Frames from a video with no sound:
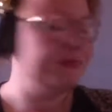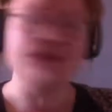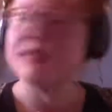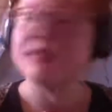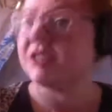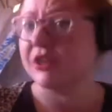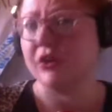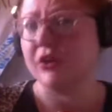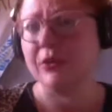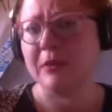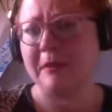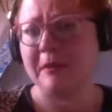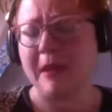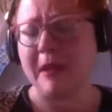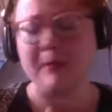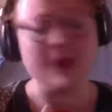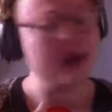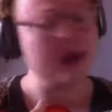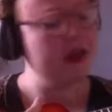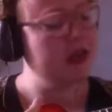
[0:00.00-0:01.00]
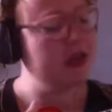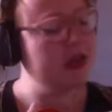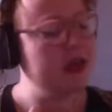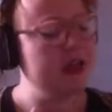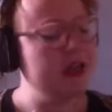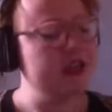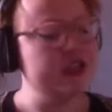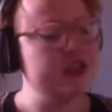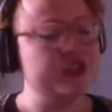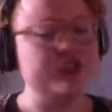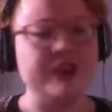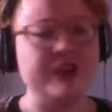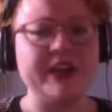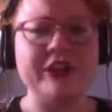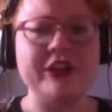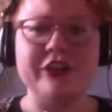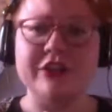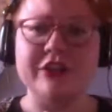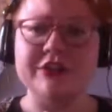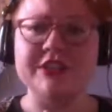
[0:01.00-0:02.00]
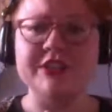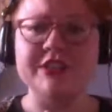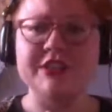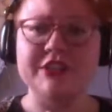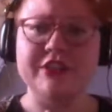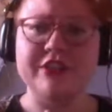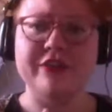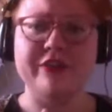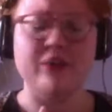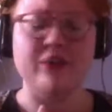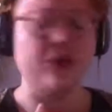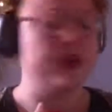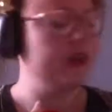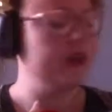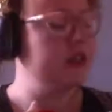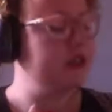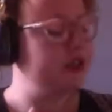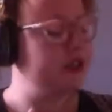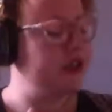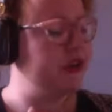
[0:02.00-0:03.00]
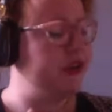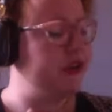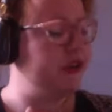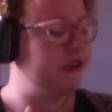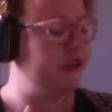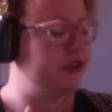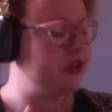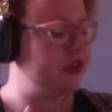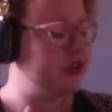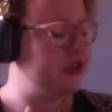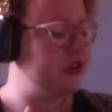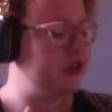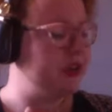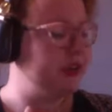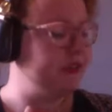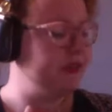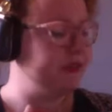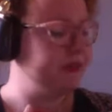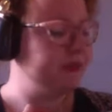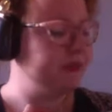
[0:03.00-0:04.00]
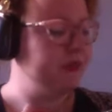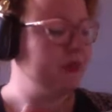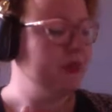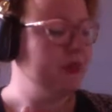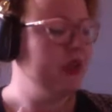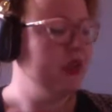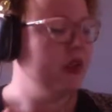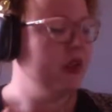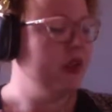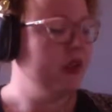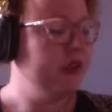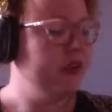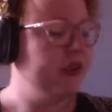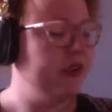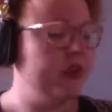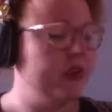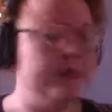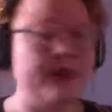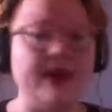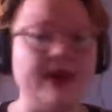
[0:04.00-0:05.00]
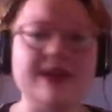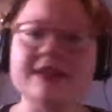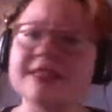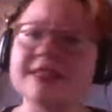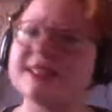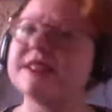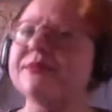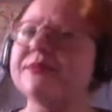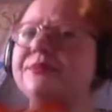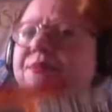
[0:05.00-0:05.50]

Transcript: So remember, string closest to the floor. So the first string, third box.